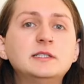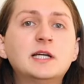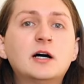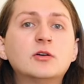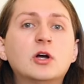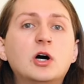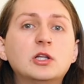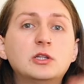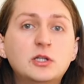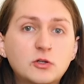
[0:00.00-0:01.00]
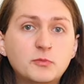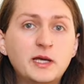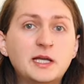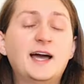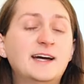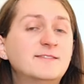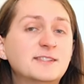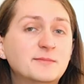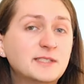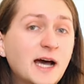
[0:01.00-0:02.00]
down a little bit, I have
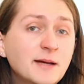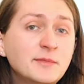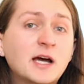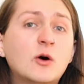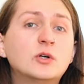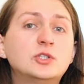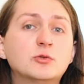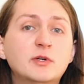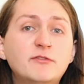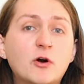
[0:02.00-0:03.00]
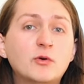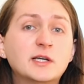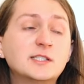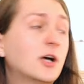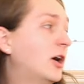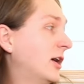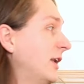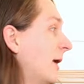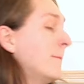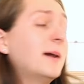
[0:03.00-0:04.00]
some time now to refocus
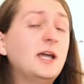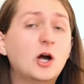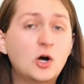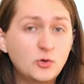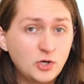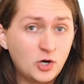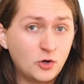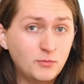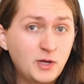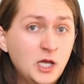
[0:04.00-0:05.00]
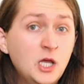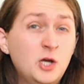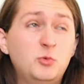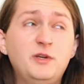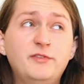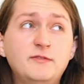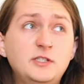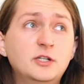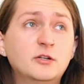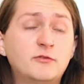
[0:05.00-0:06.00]
on my own home. We've lived
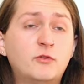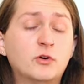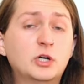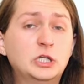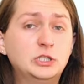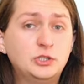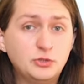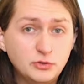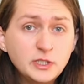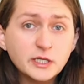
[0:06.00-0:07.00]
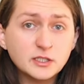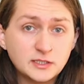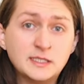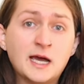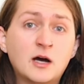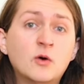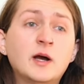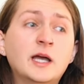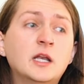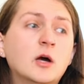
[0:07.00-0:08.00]
here for 2 years
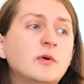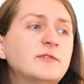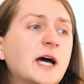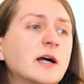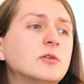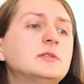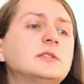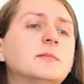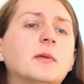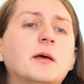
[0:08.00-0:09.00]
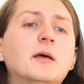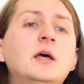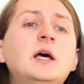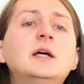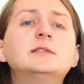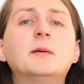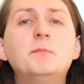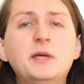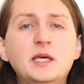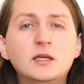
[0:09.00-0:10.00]
now, and we've tackled some
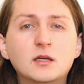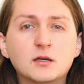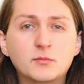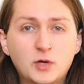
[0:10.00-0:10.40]
big